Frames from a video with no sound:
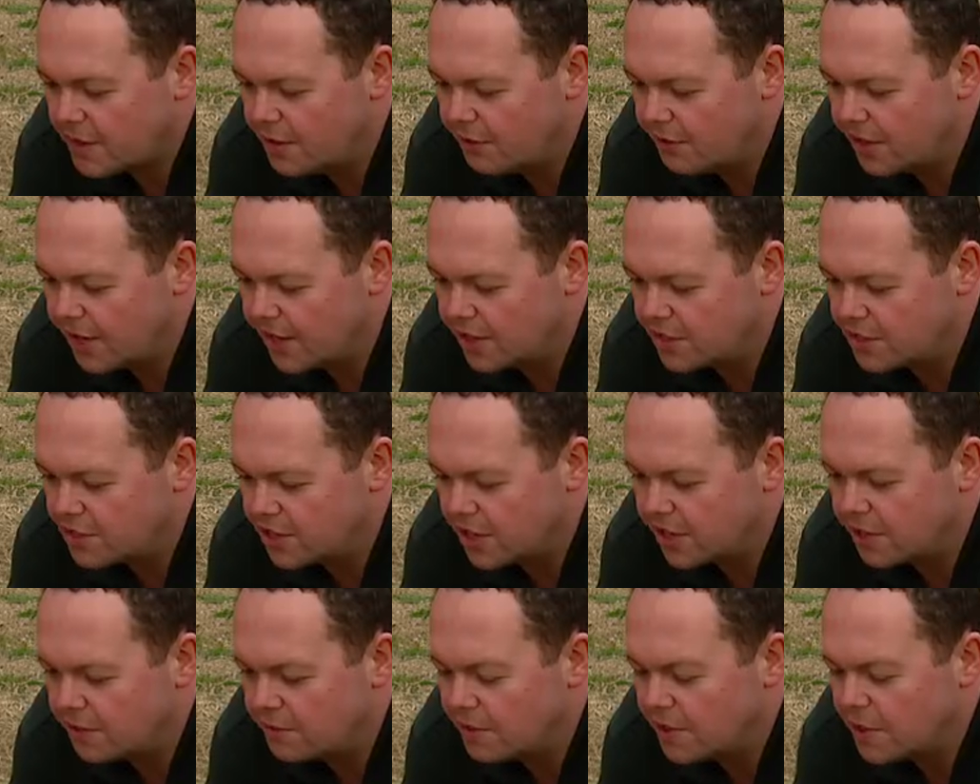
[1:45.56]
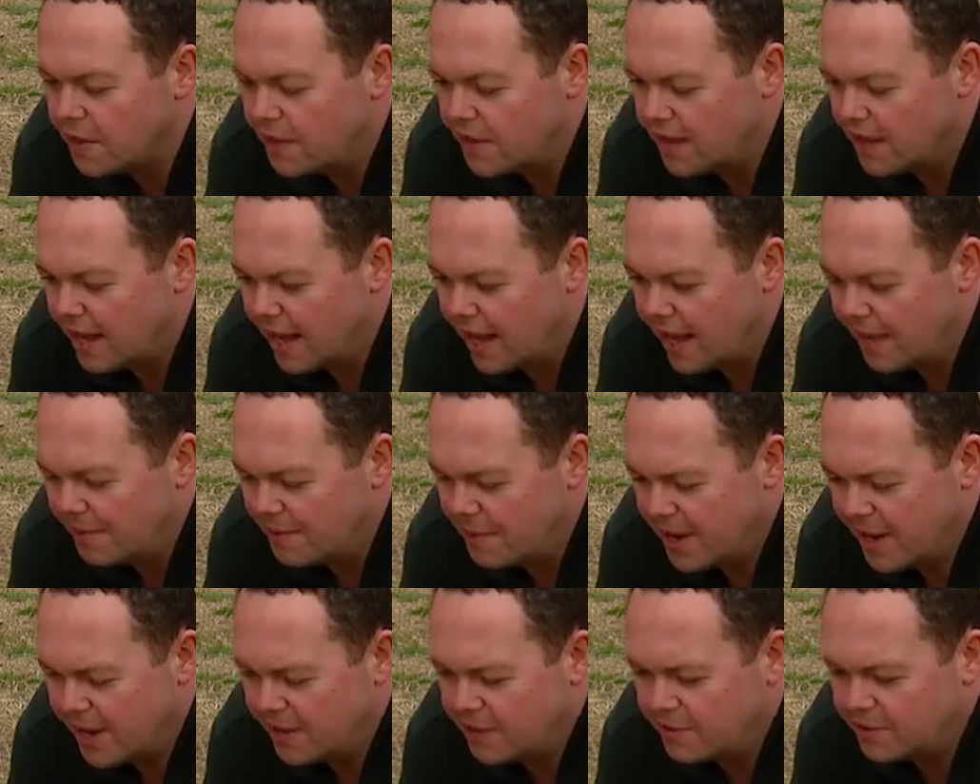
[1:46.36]
Right, so I'm
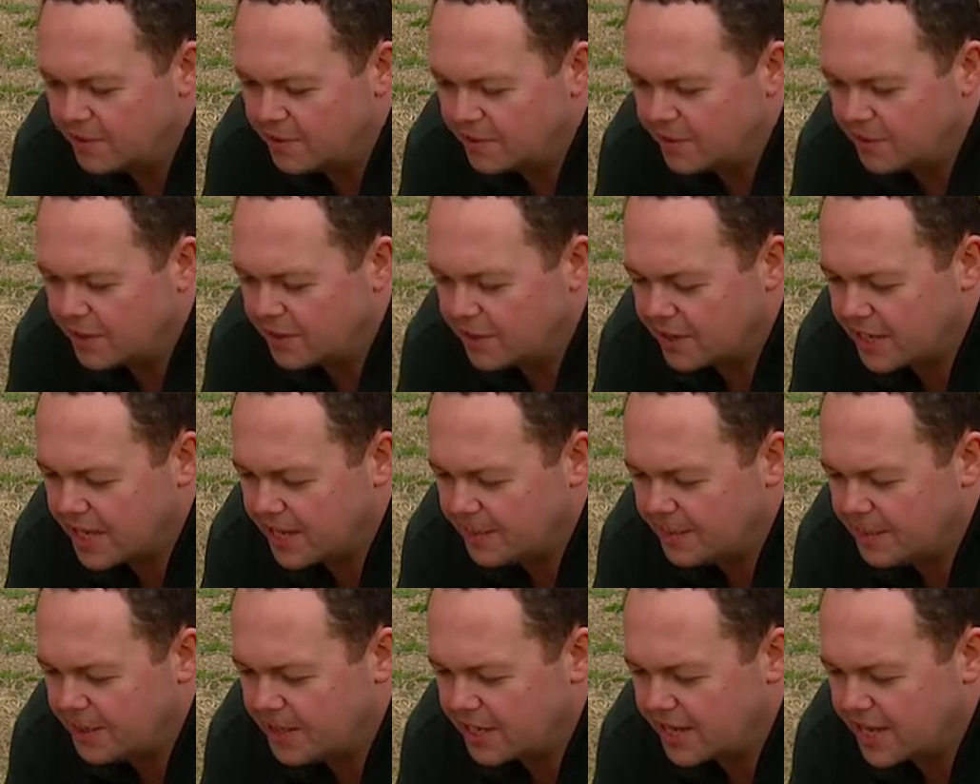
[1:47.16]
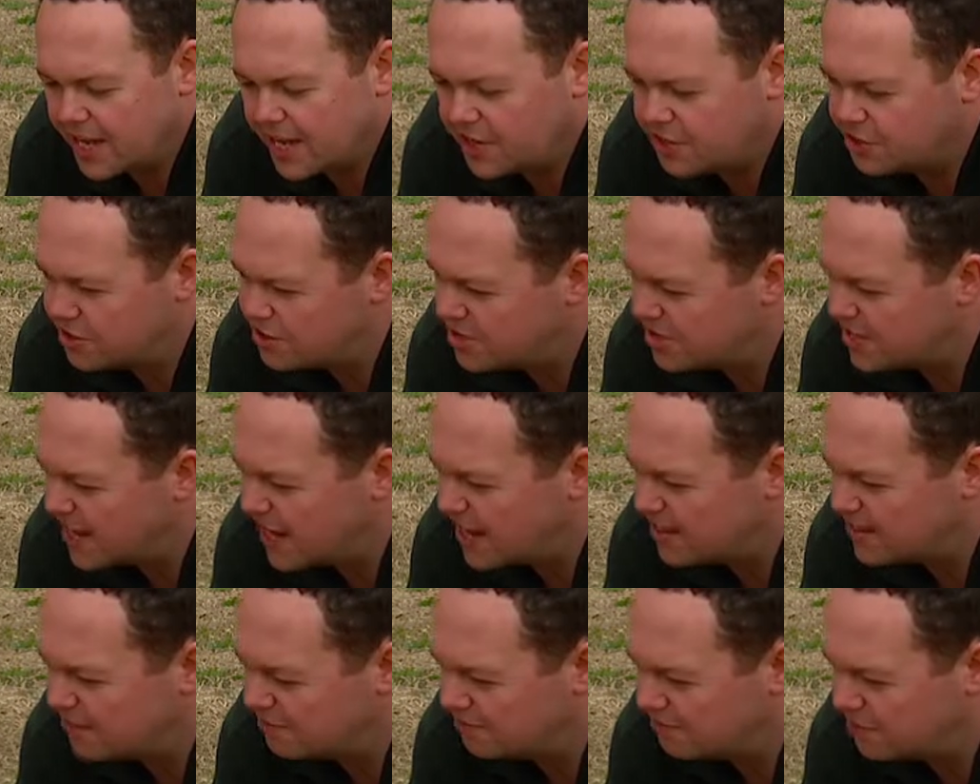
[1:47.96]
now keeping the casualty's
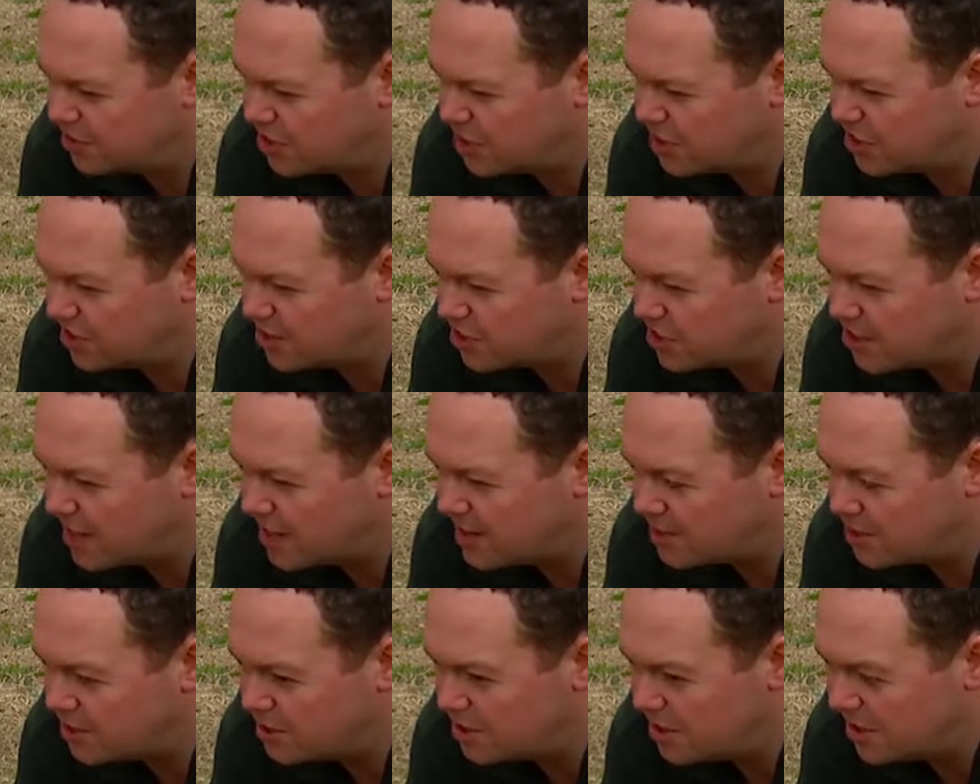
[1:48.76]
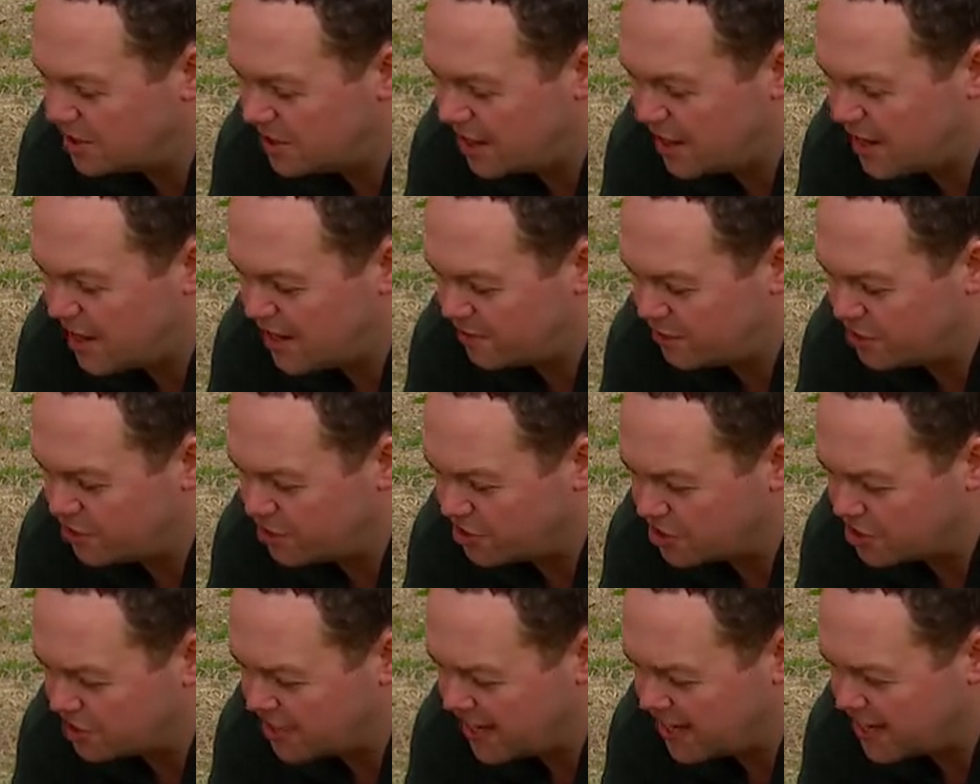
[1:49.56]
head still and stable. I've got
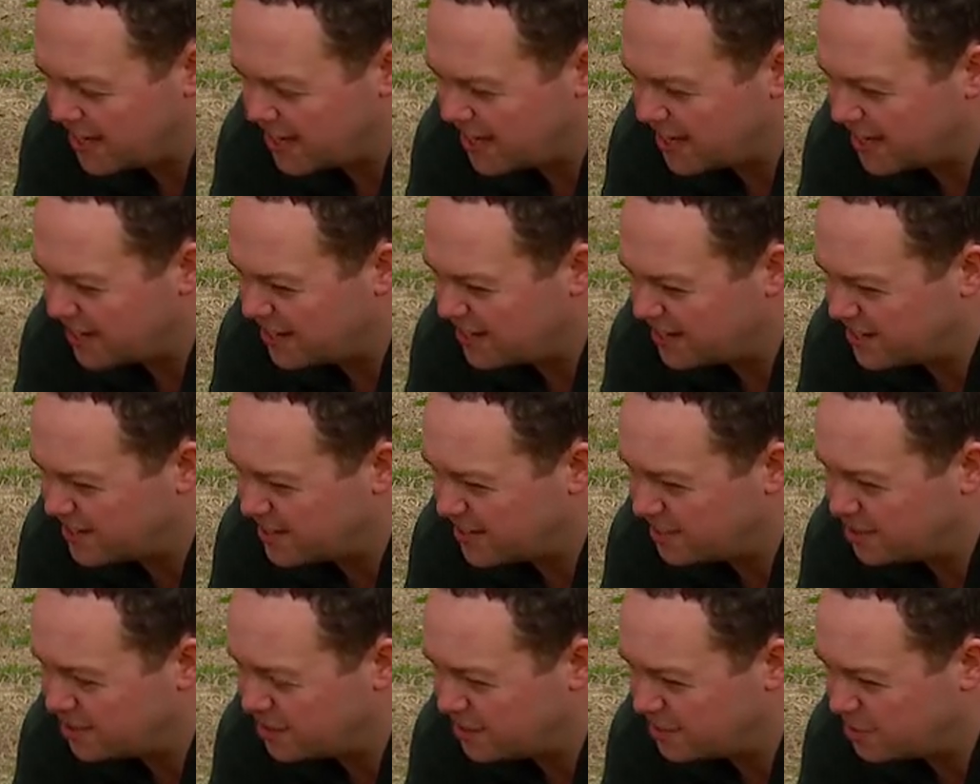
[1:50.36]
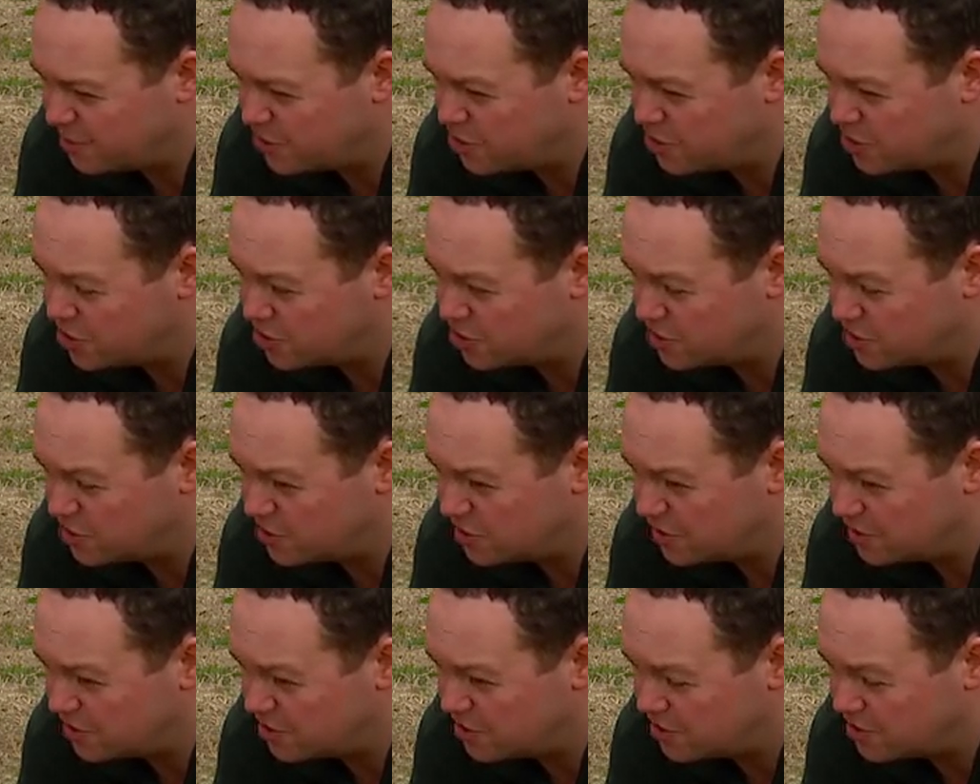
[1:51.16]
to stay here until the emergency
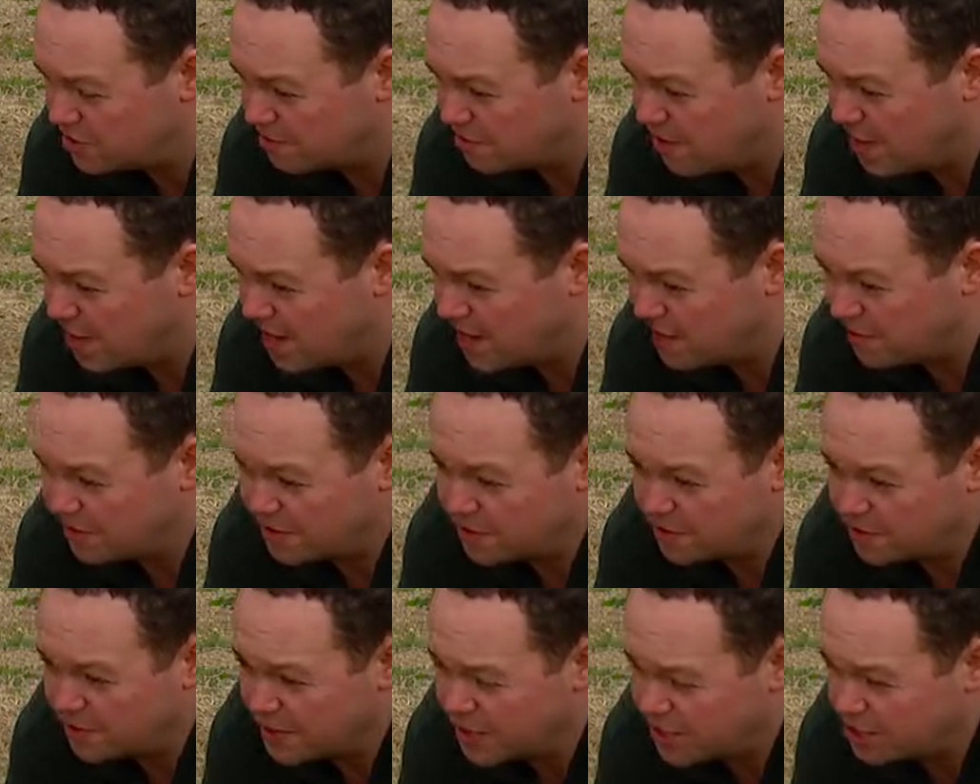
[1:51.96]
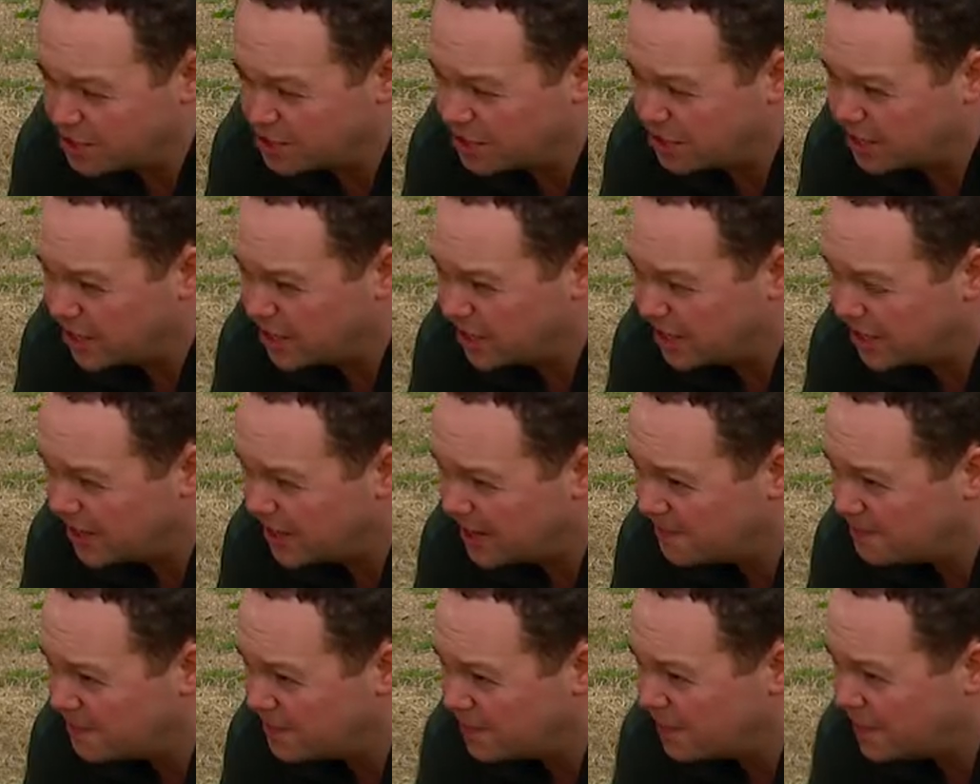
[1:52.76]
services arrive that we called
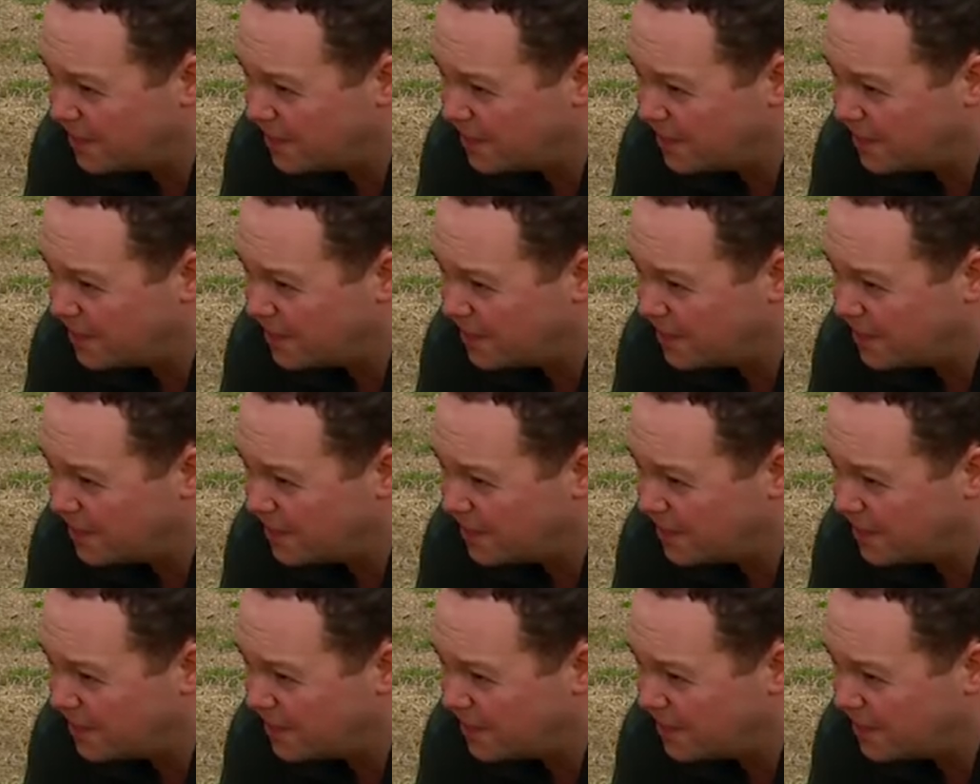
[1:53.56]
earlier.